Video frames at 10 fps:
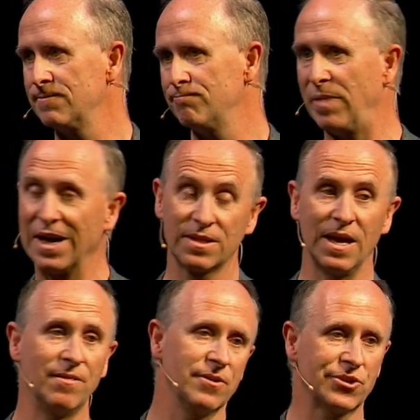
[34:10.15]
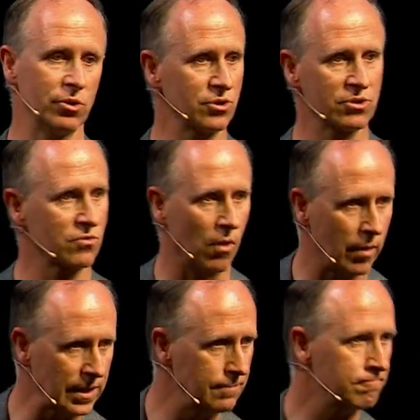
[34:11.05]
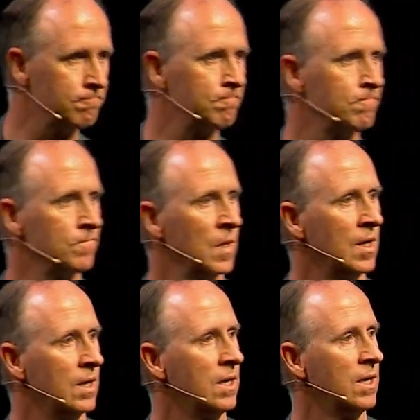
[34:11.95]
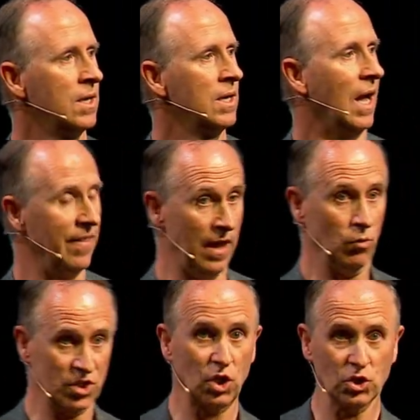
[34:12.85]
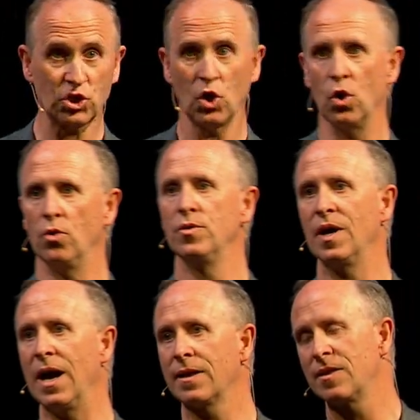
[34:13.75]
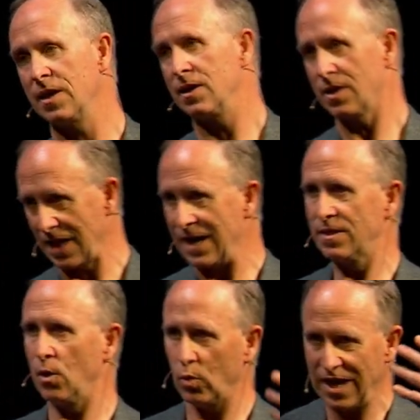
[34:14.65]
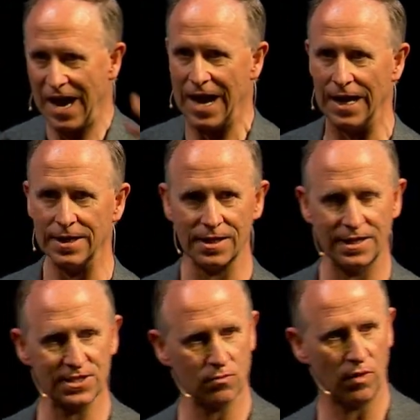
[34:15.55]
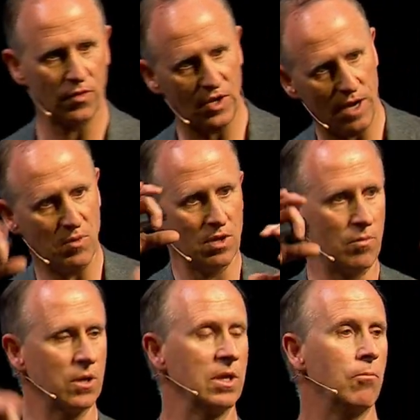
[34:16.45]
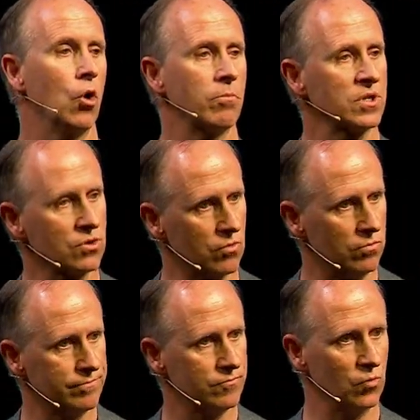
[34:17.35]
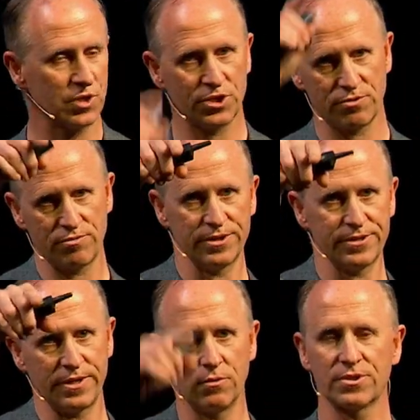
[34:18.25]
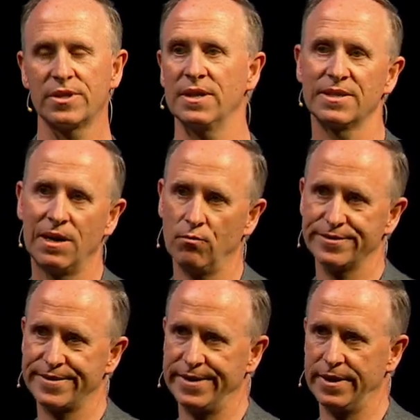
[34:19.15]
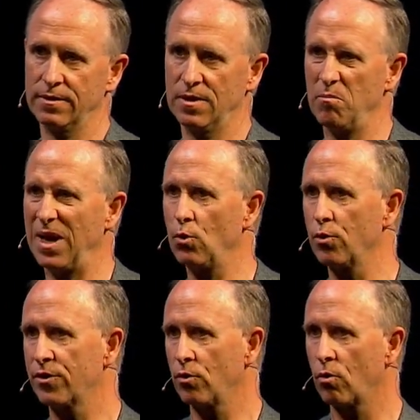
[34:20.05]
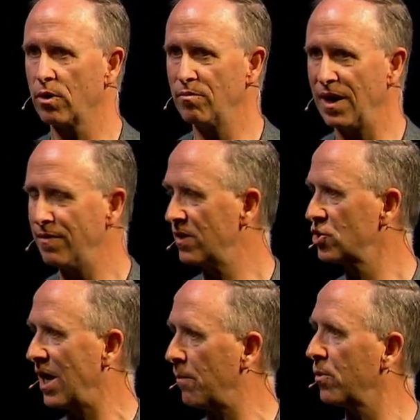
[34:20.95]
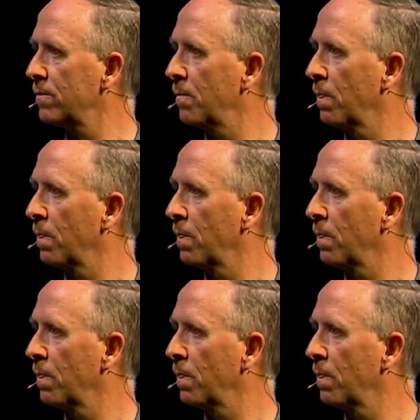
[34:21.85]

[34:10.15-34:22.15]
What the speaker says: Back then, the church was growing. And there was concern that the land that we had, I think it's around the time of the multi-purpose room, which was downstairs, that was the main auditorium then, the chapel.